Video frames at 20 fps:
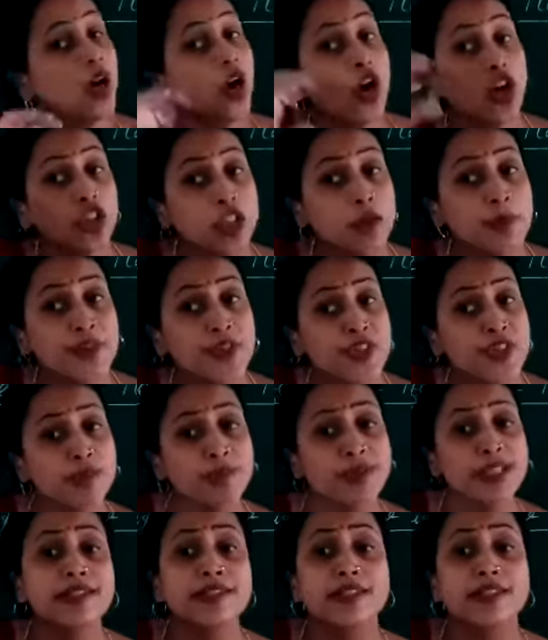Occupation
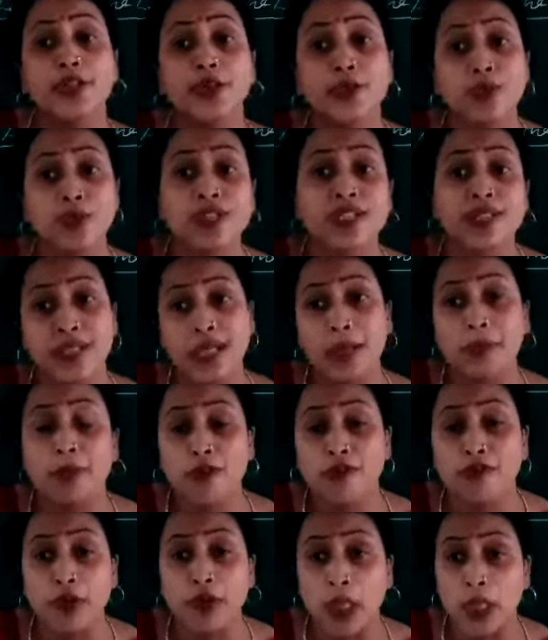means they do this type
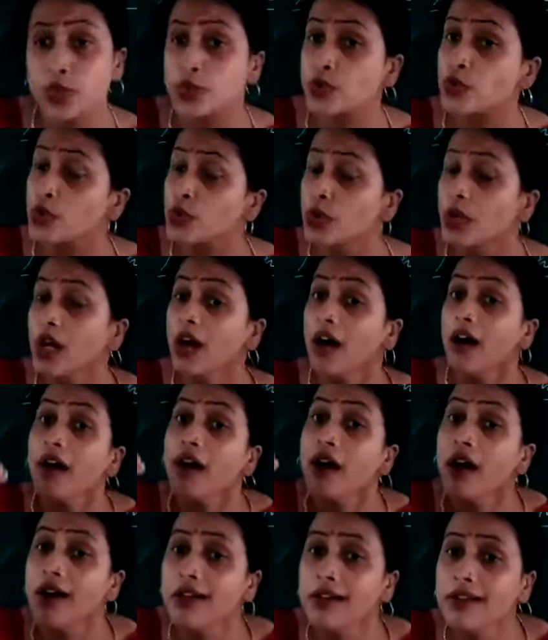of work to
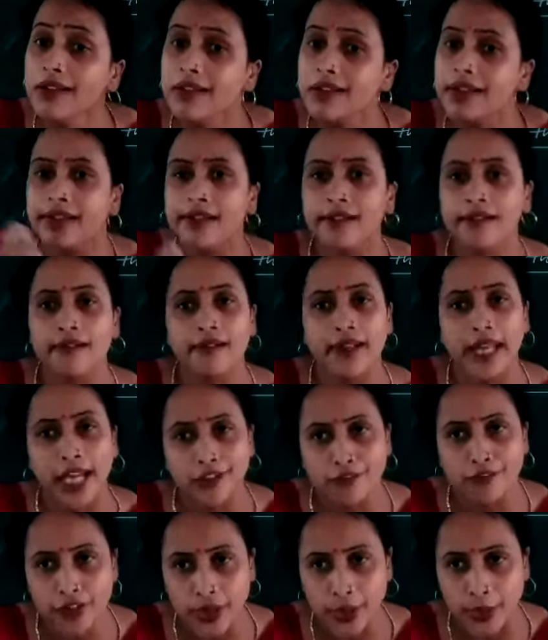earn their
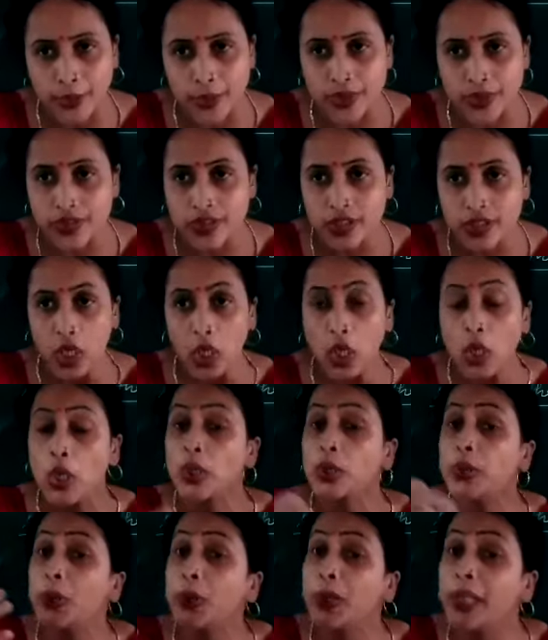livelihood,
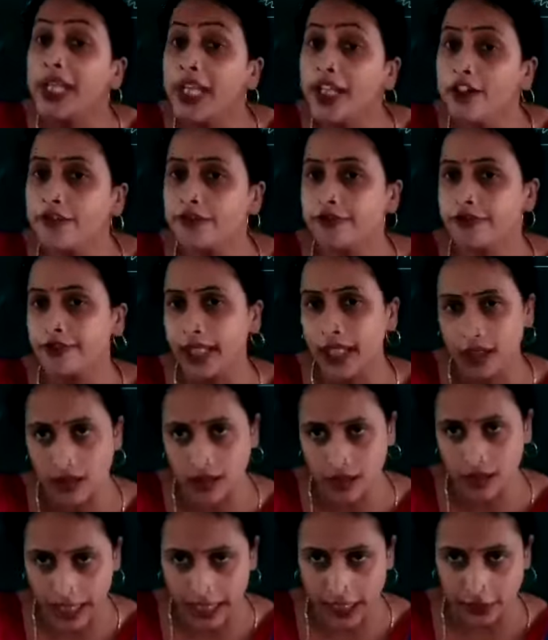to live their
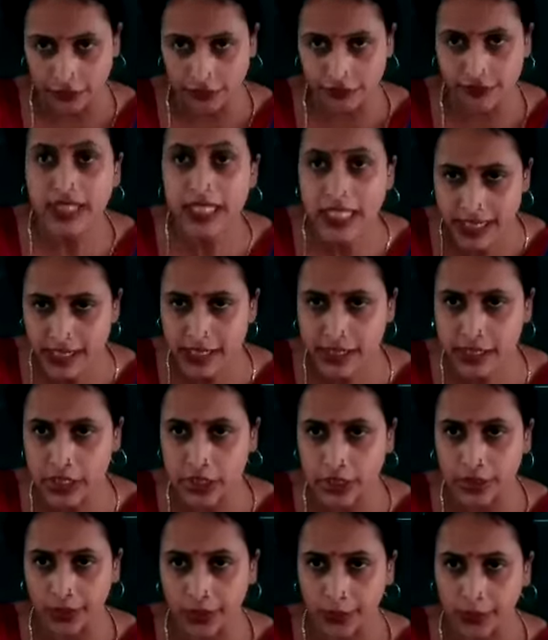life. Isn't
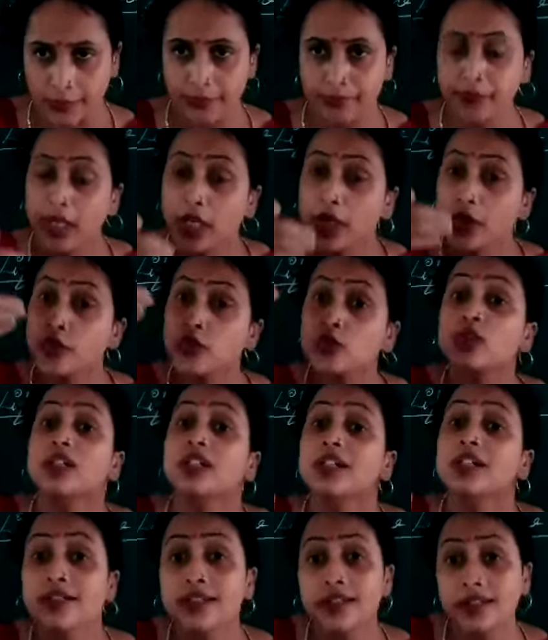it though? To
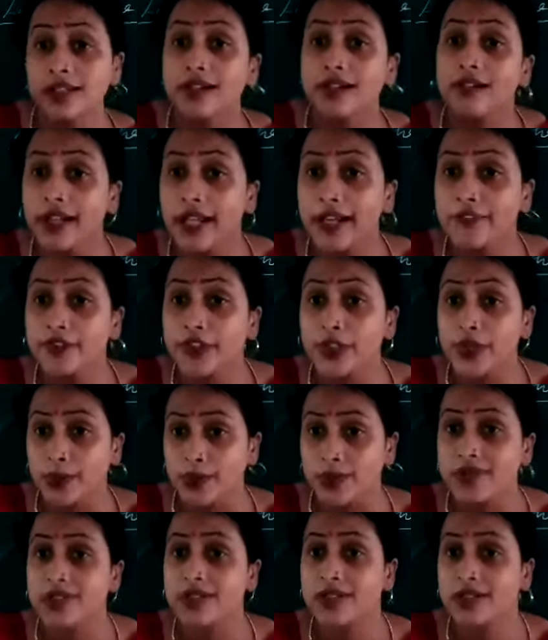earn their
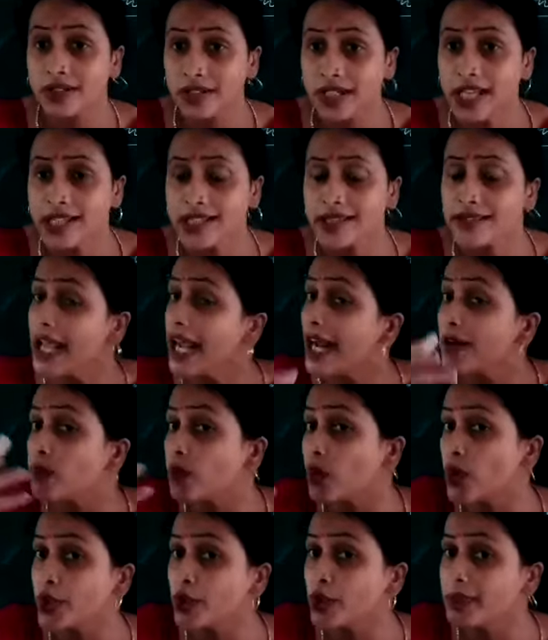livelihood. Yes, and
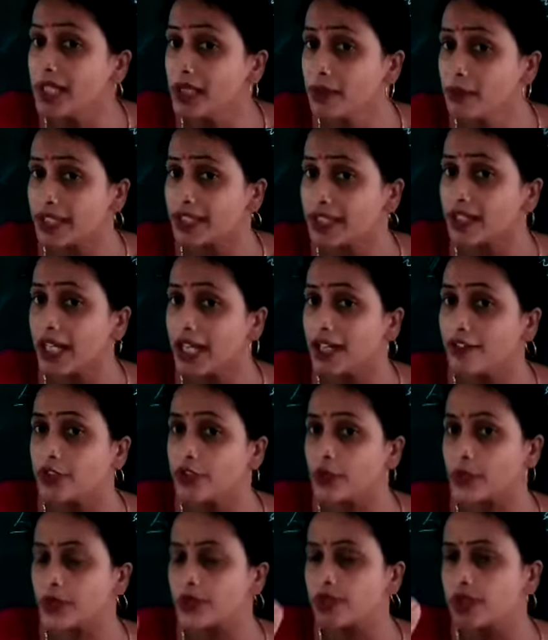what do you mean by the
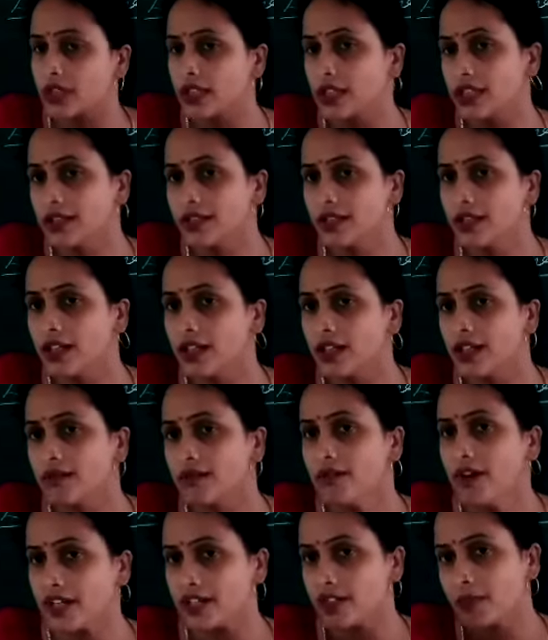livelihood? To earn
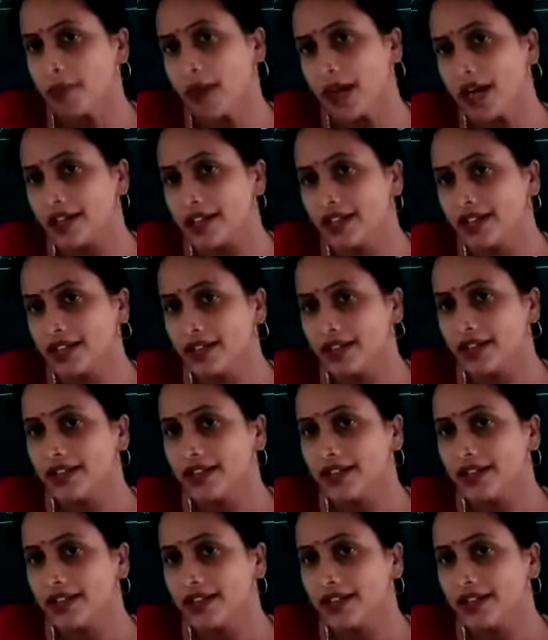what? Money?